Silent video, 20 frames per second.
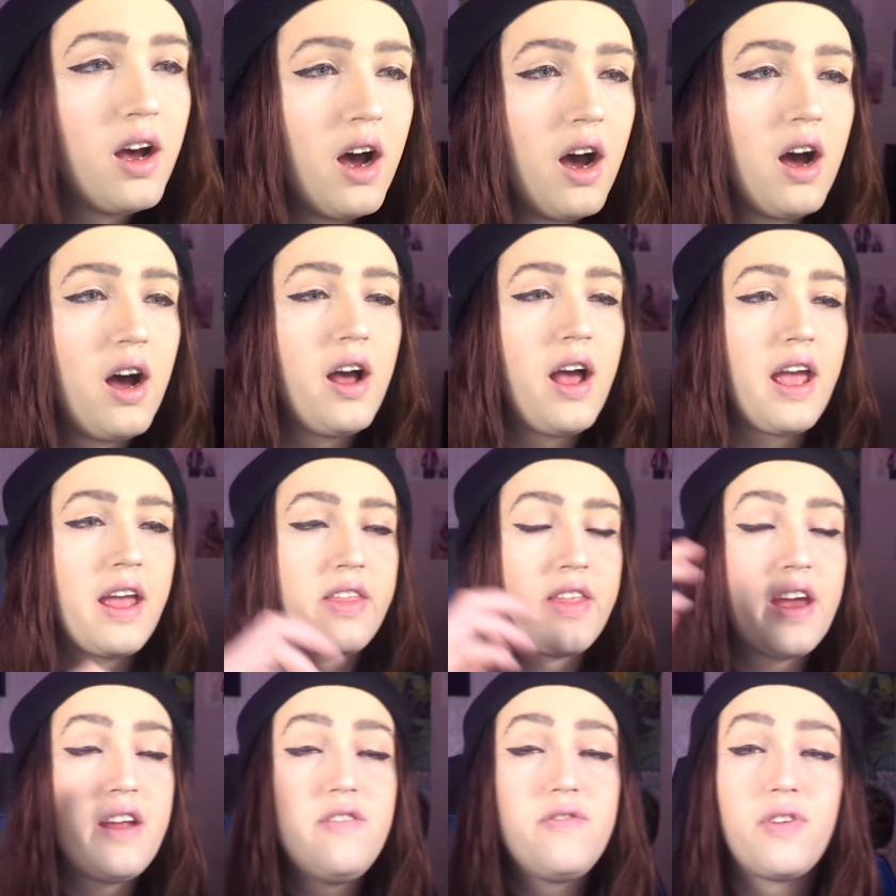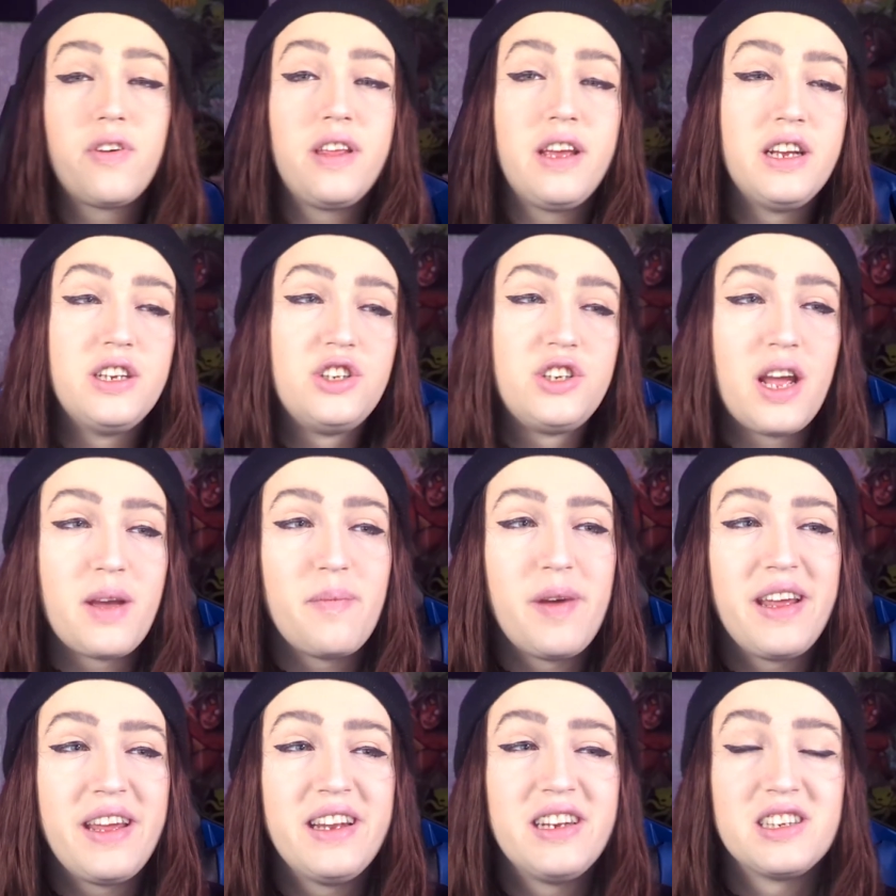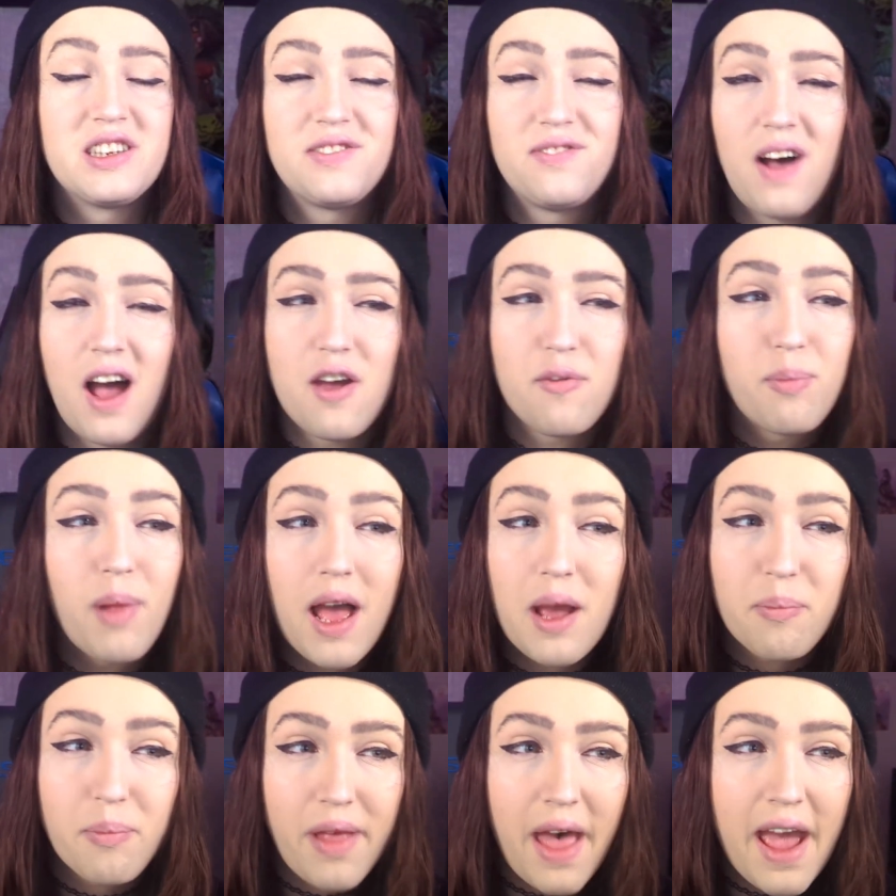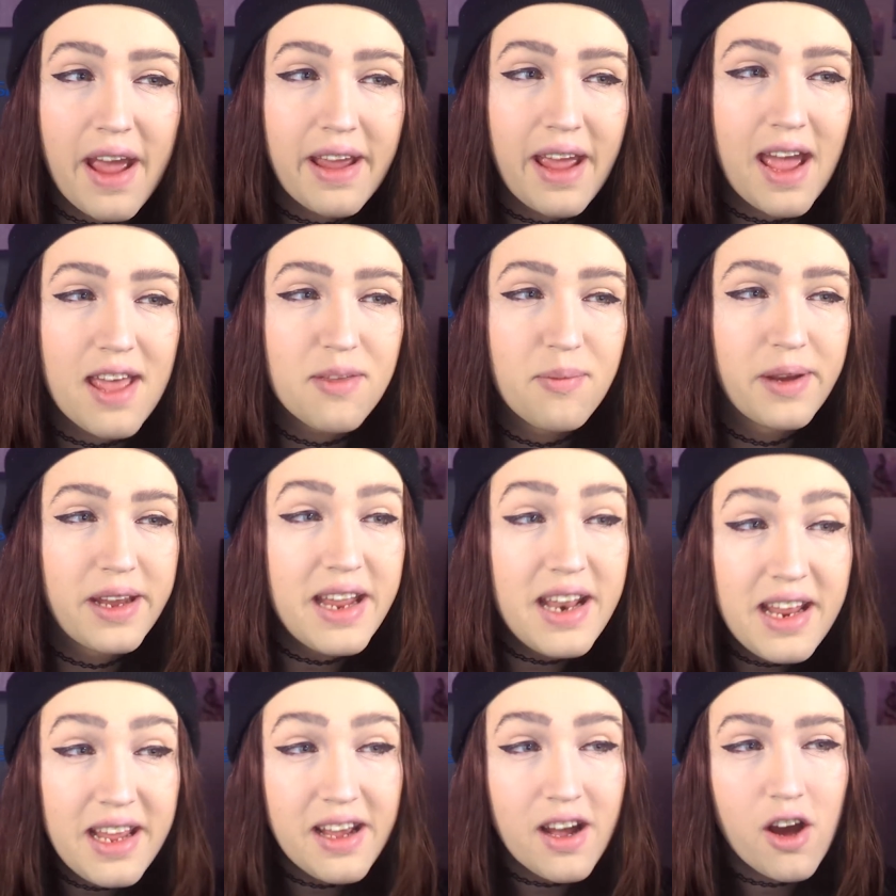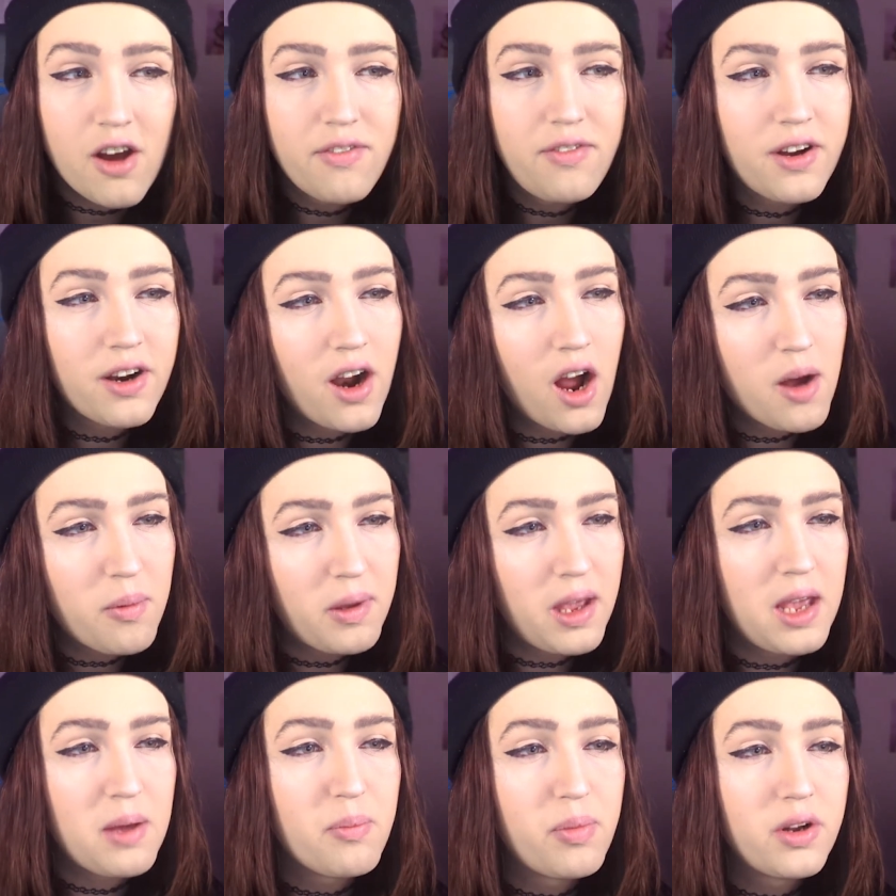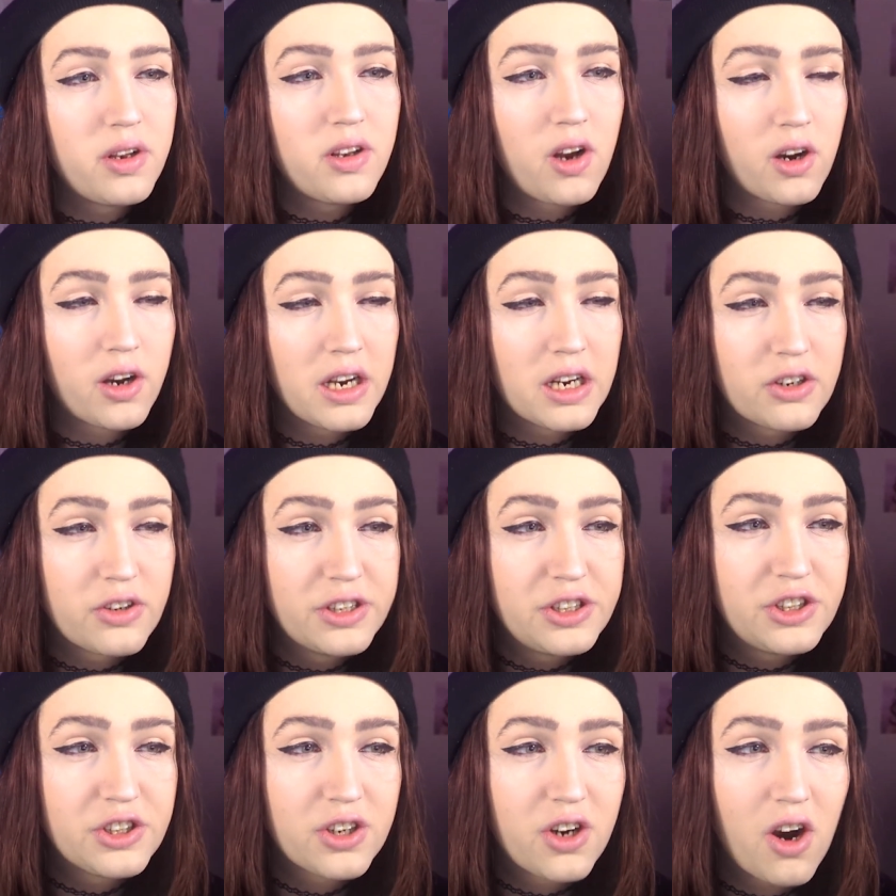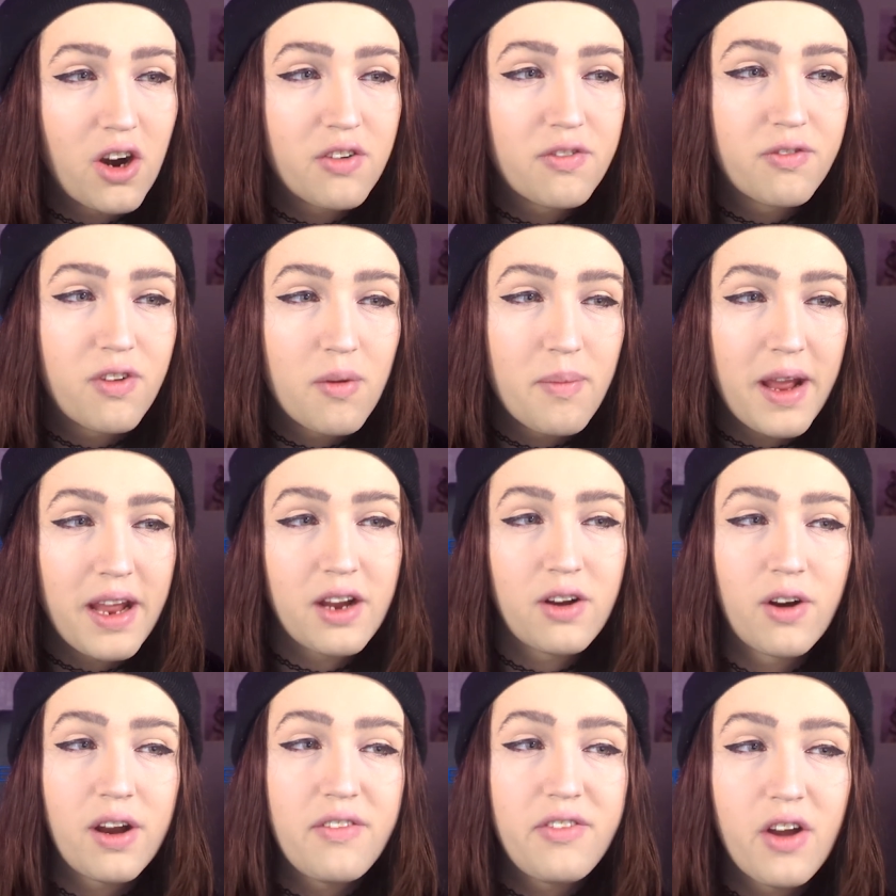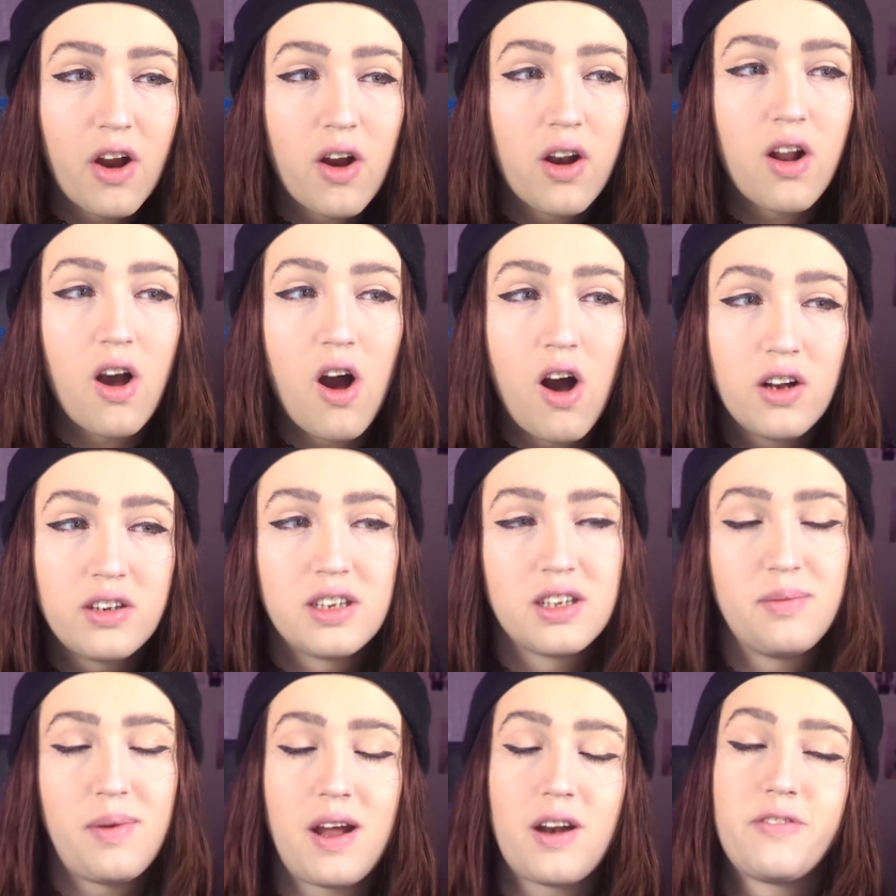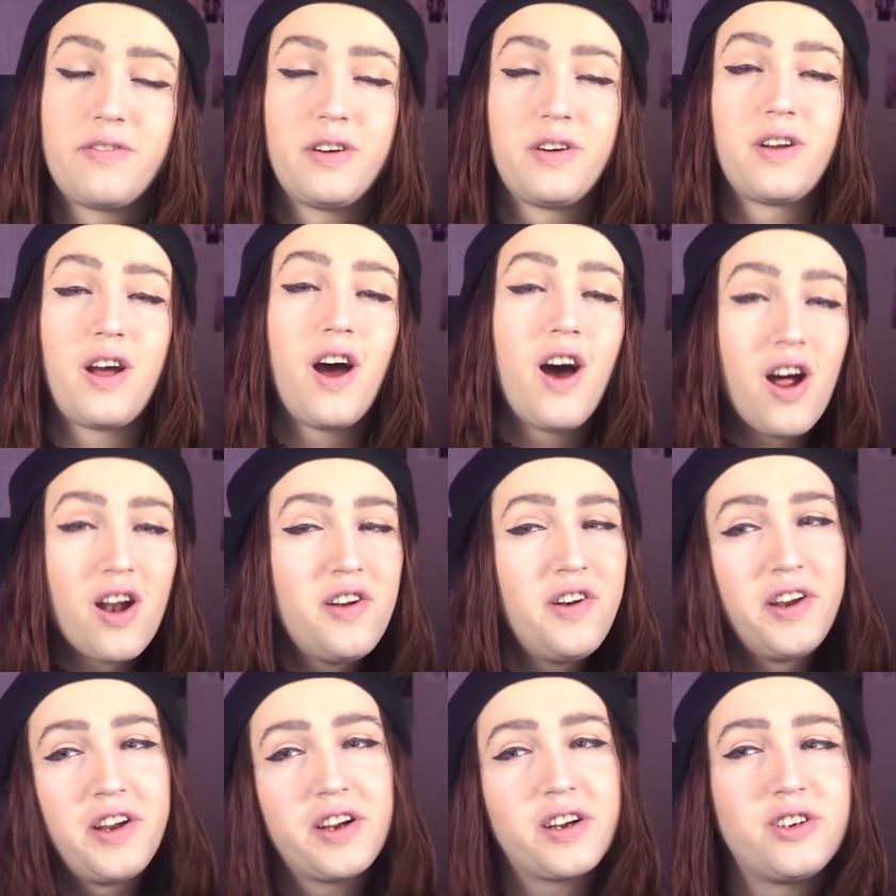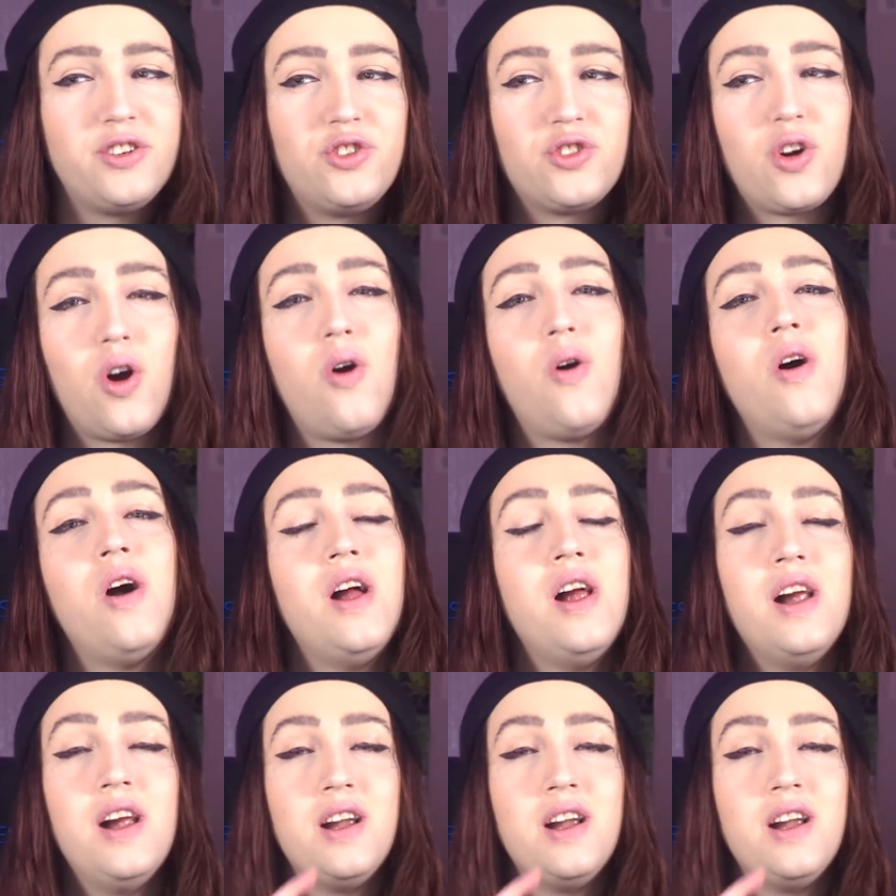And then for the enchantment, it is 5/black. At the beginning of your upkeep, put target creature card from a graveyard onto the battlefield under your control.